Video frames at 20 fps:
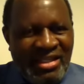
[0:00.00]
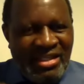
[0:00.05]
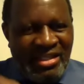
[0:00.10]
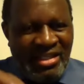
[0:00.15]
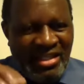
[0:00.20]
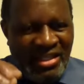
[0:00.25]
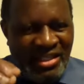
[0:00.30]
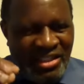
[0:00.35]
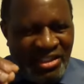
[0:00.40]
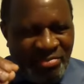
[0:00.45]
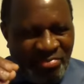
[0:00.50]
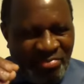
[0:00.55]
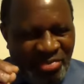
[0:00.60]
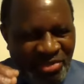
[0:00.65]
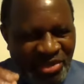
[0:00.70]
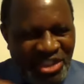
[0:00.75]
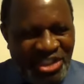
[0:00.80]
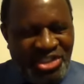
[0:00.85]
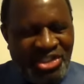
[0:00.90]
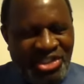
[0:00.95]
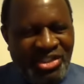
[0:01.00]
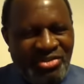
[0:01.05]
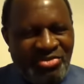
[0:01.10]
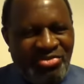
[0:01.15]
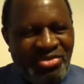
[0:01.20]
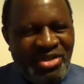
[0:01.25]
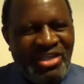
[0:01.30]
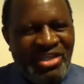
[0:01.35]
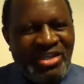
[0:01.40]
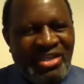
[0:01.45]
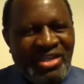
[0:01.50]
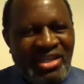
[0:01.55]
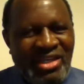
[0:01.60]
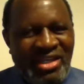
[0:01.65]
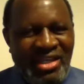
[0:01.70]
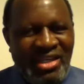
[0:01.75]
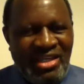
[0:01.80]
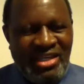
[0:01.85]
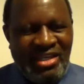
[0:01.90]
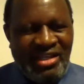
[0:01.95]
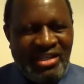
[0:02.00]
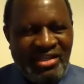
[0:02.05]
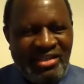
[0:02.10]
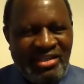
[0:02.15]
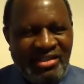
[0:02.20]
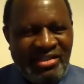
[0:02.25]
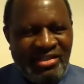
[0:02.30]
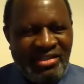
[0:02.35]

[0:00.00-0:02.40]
In each preaching we hear